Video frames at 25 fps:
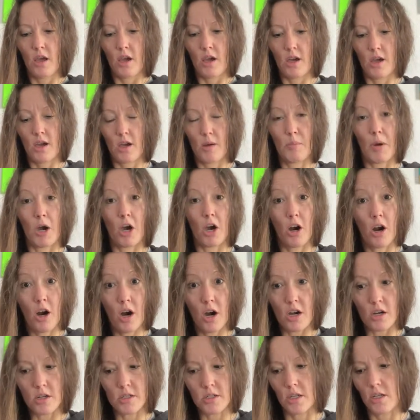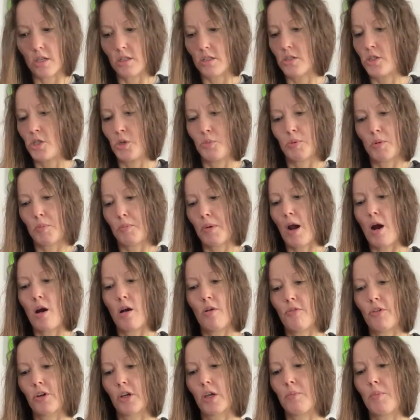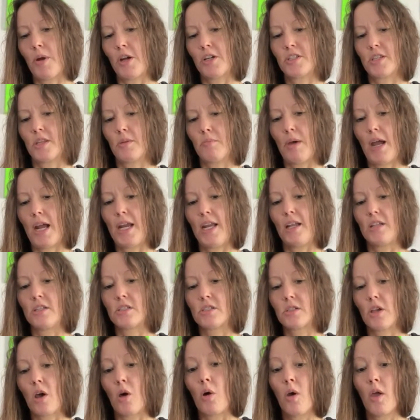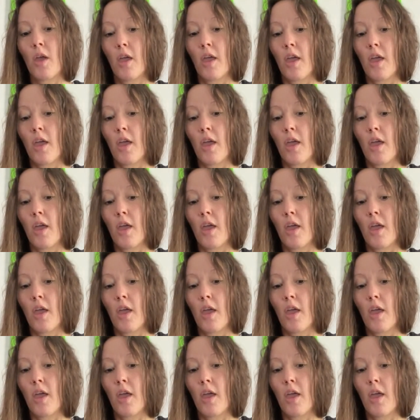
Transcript: Our heart is super powerful compared to the mind. And so